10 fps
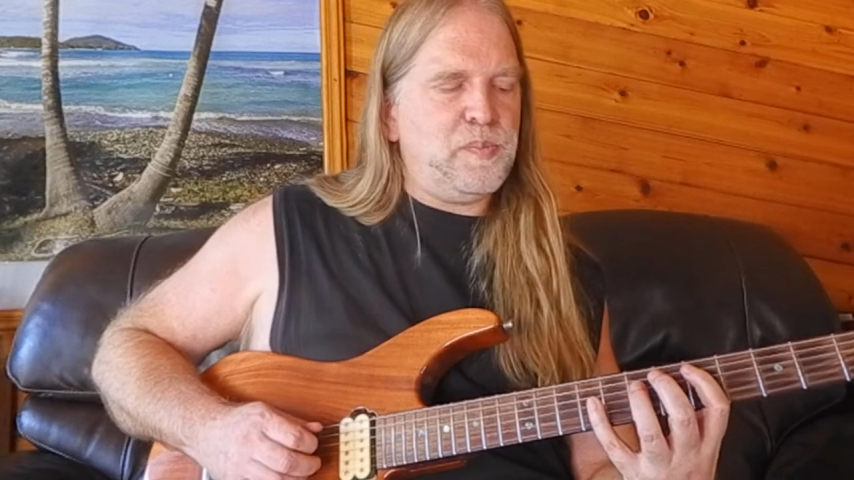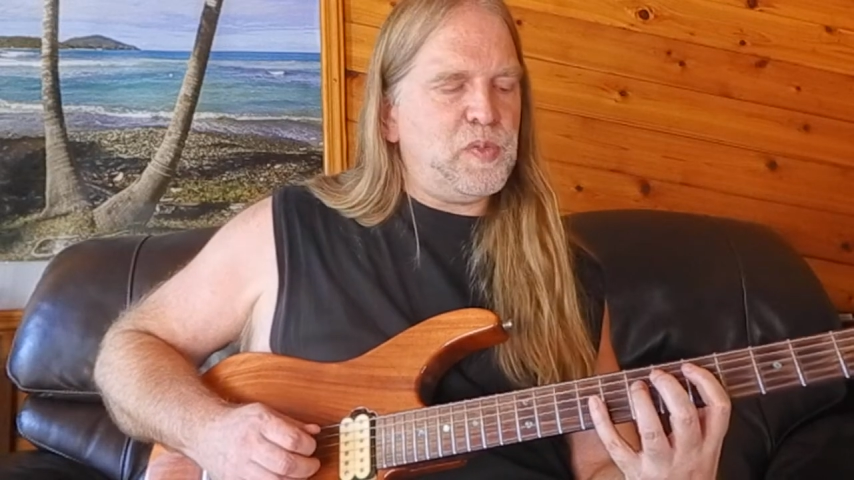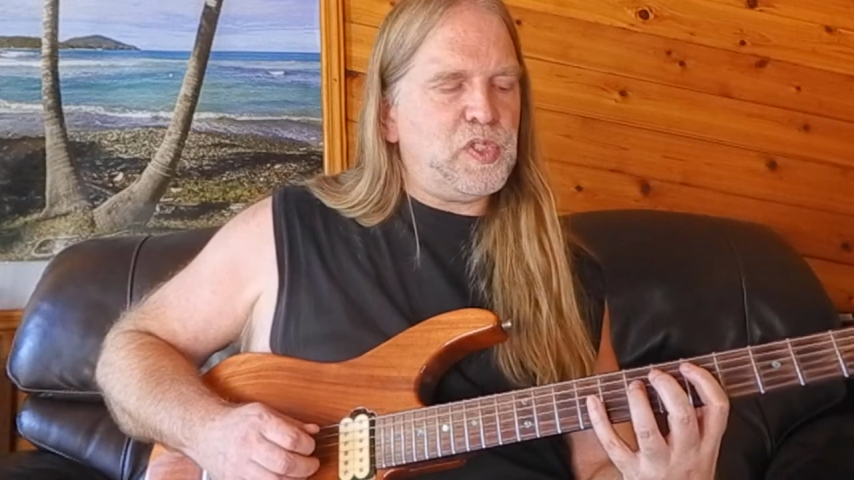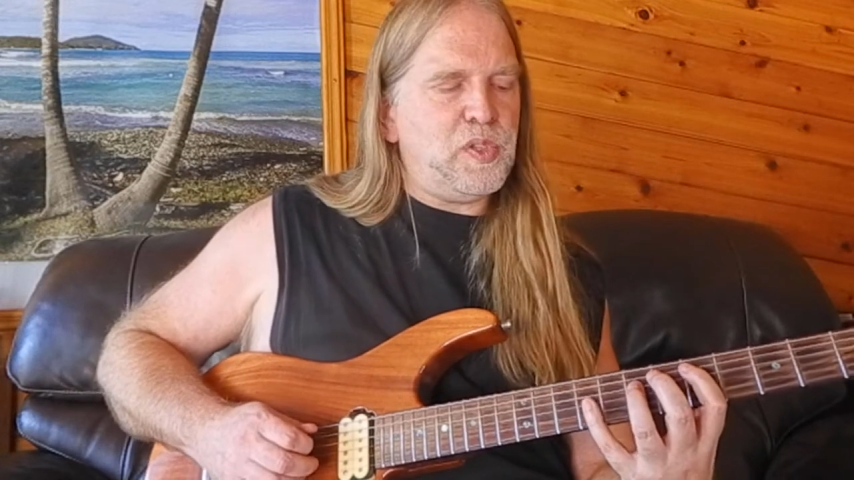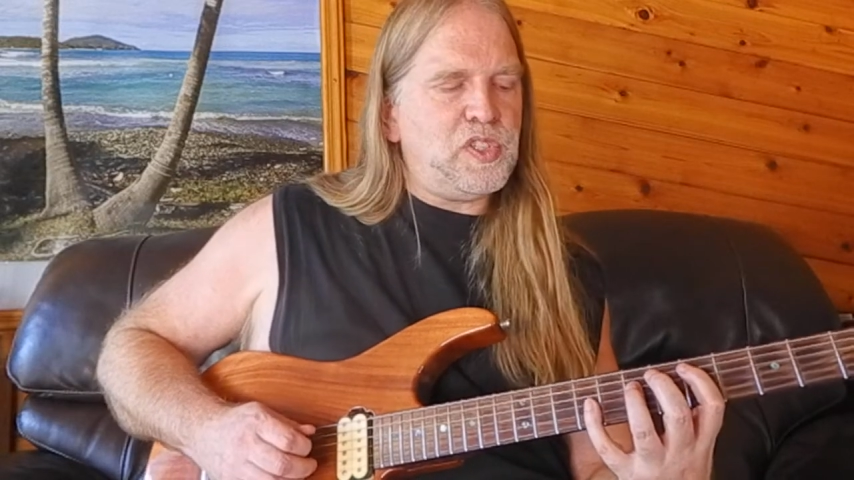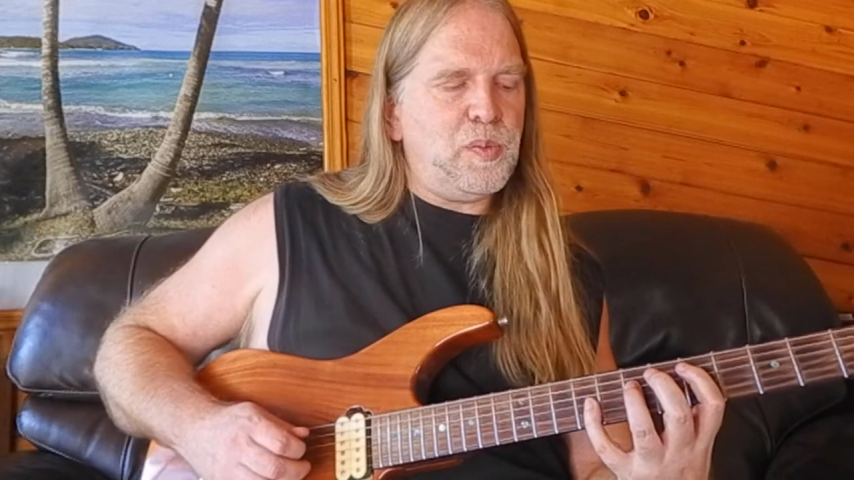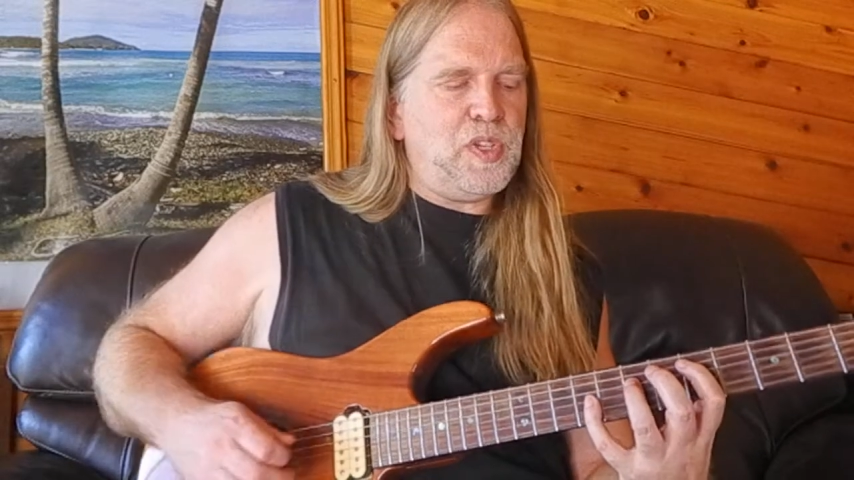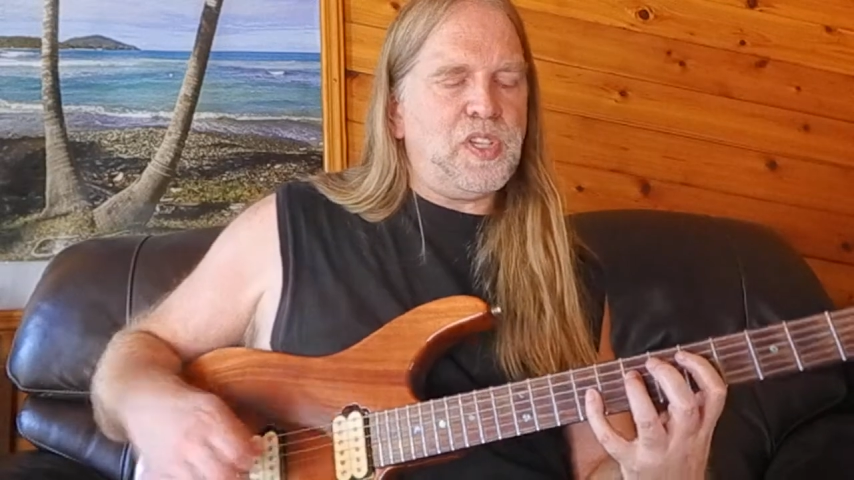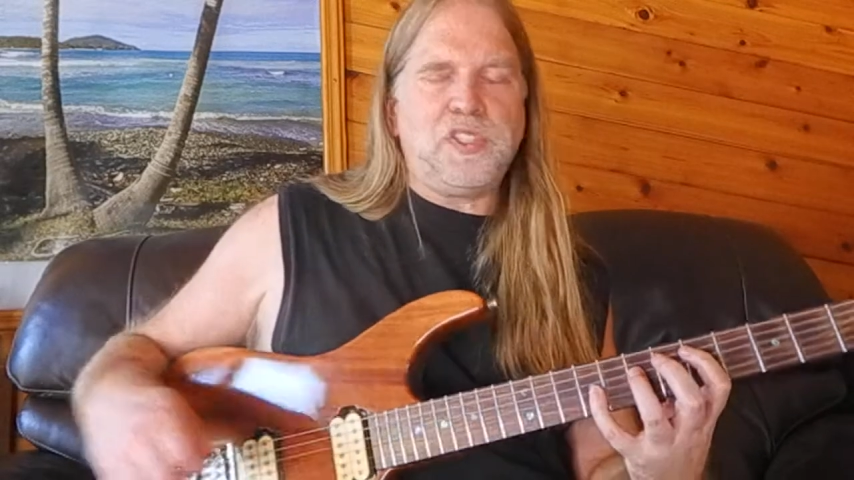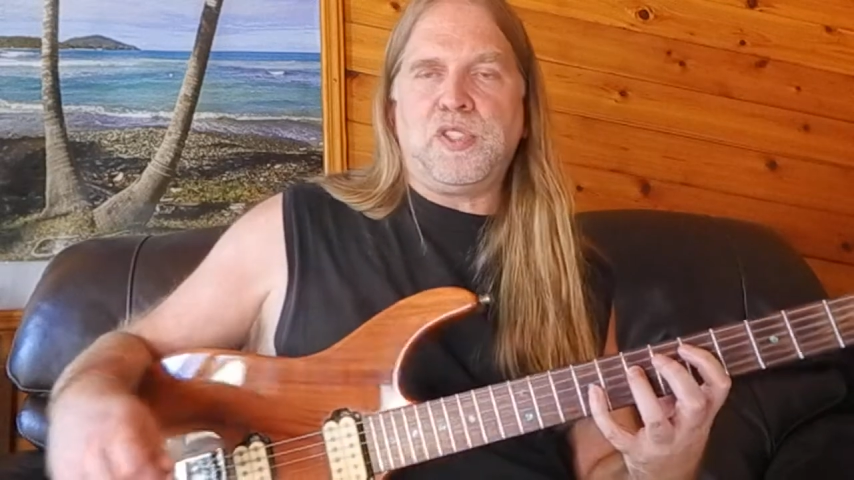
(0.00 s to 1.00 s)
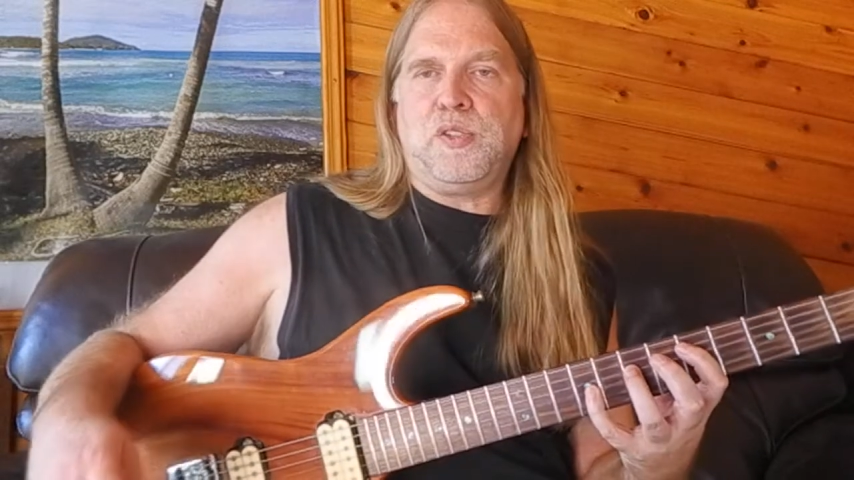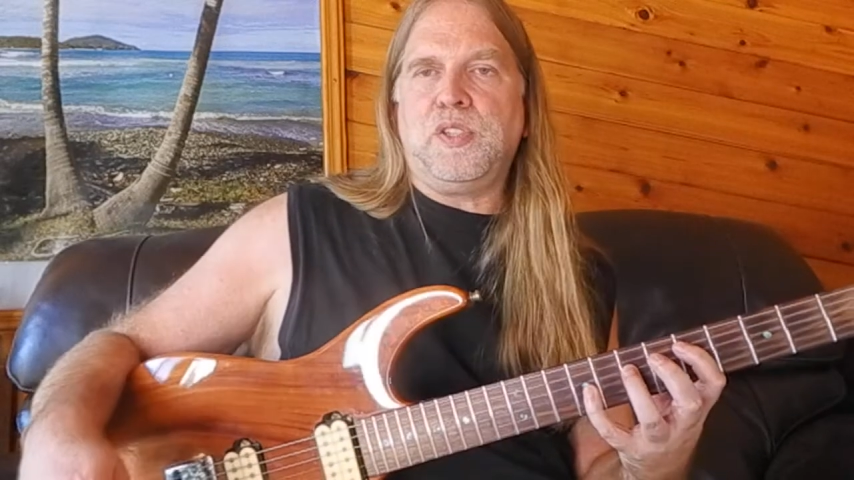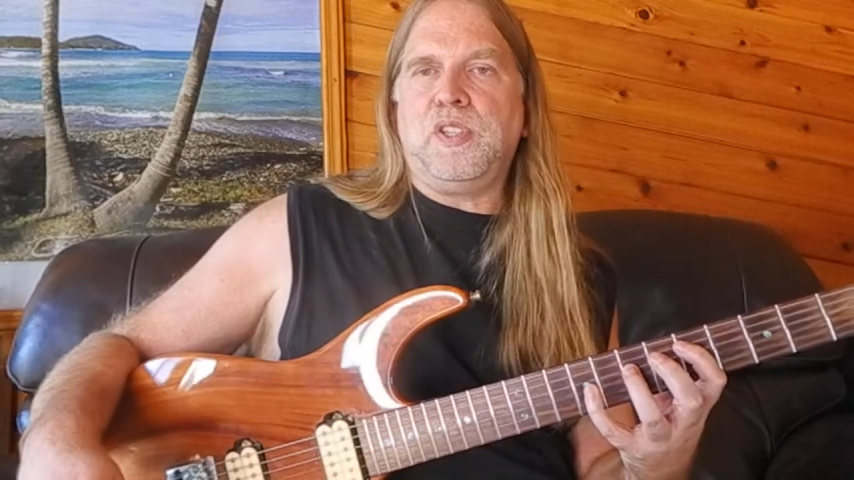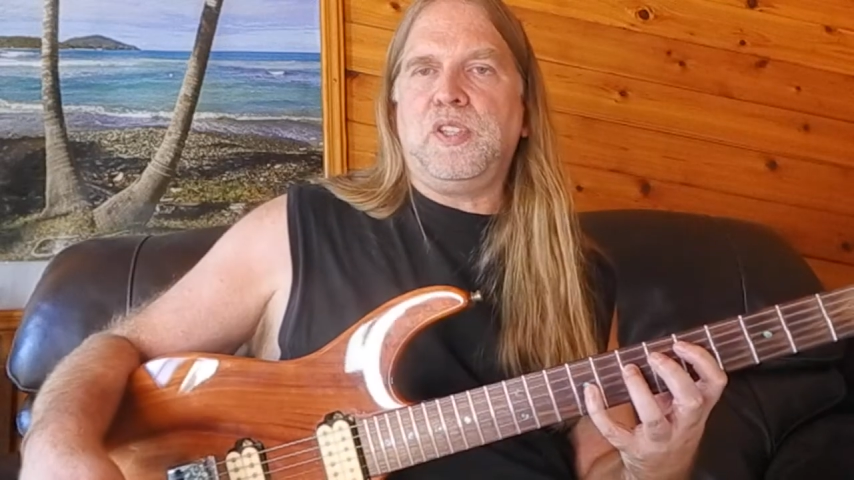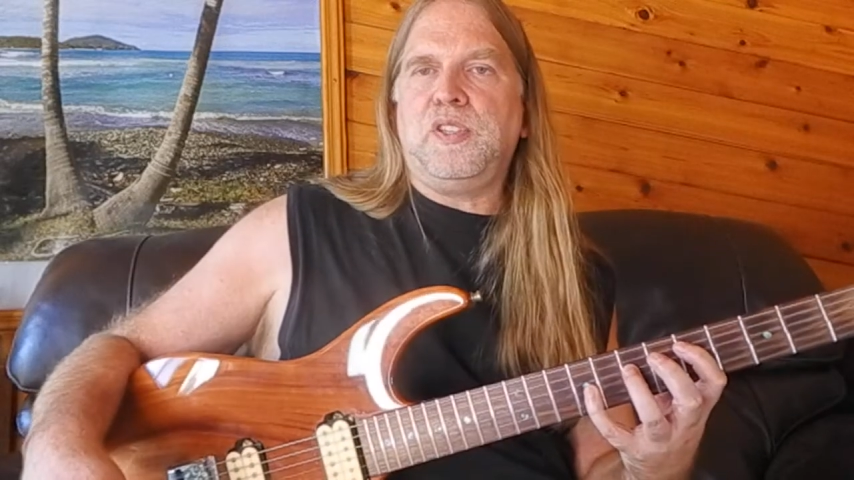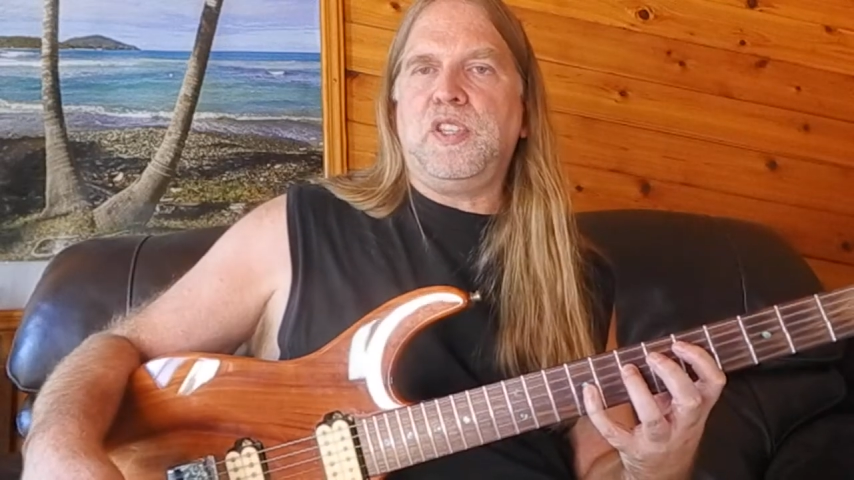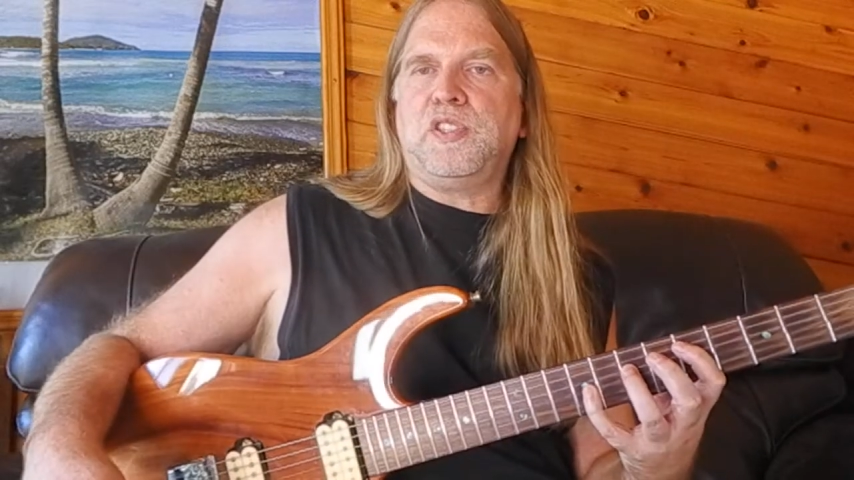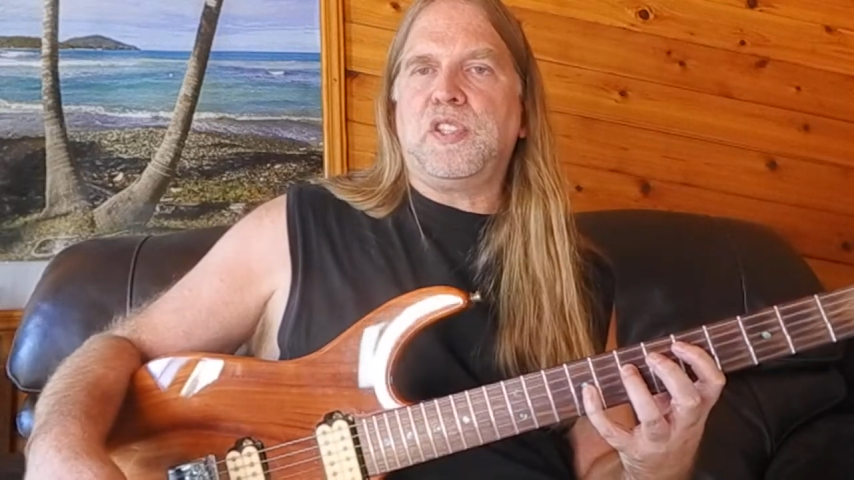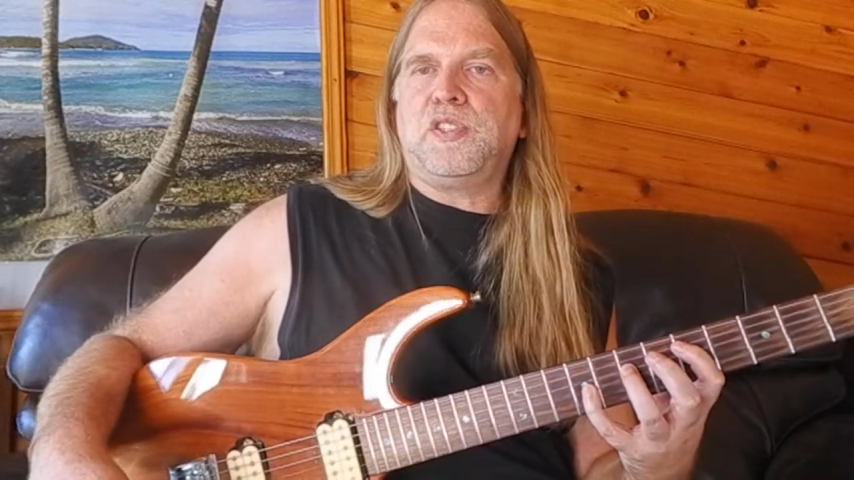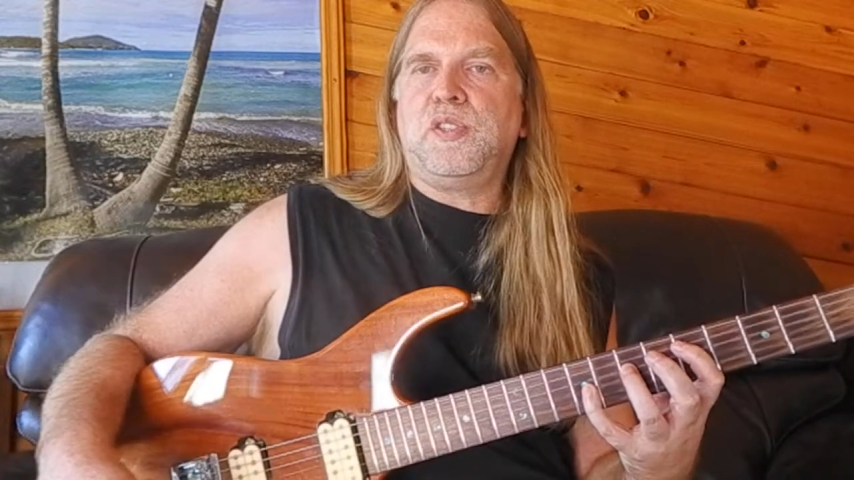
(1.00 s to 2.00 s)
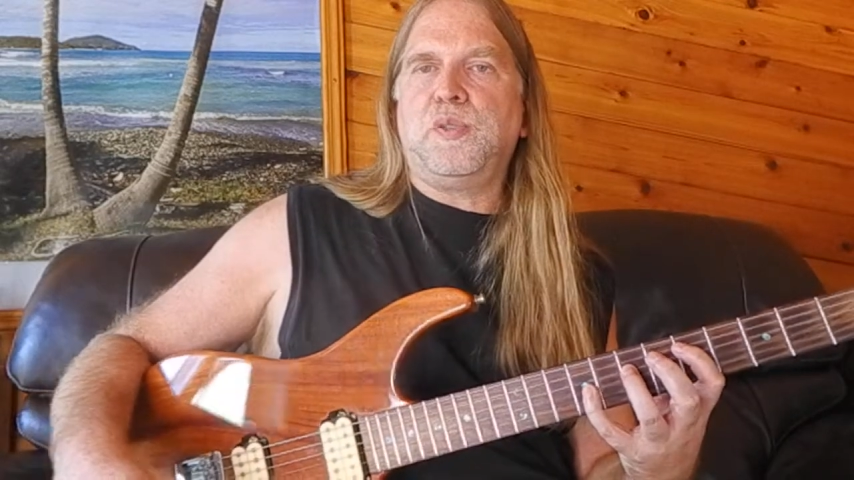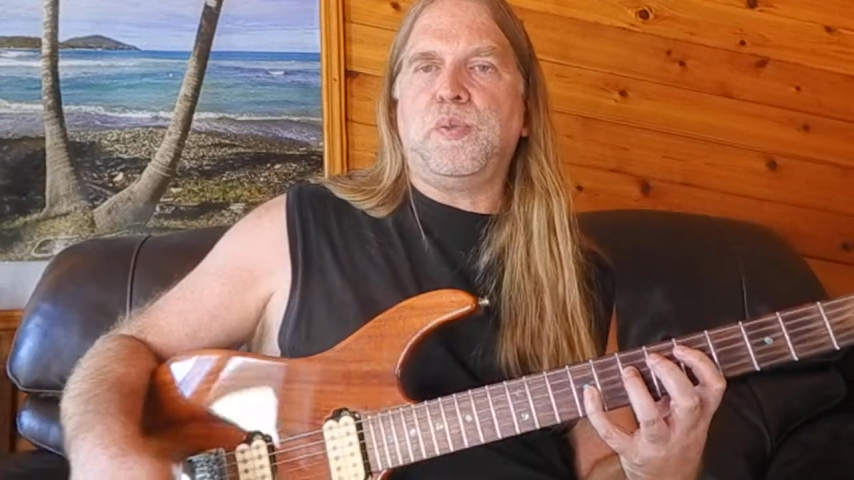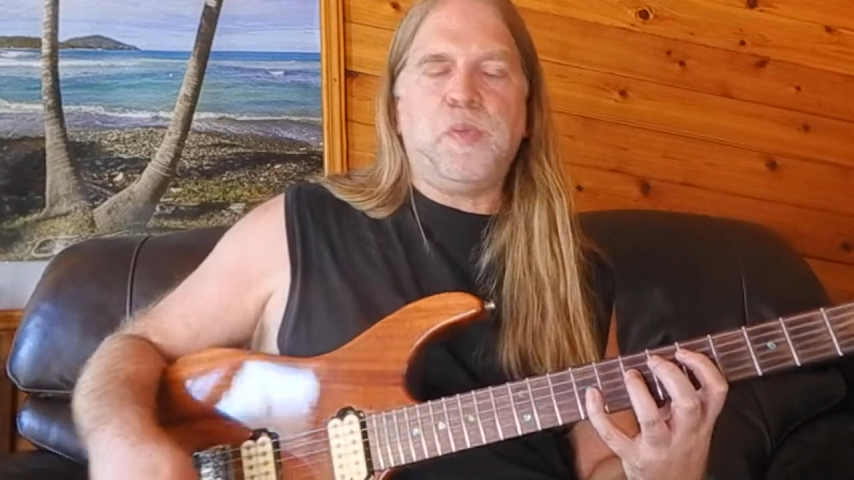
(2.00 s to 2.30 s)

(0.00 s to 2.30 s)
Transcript: So this could be considered a D sus2,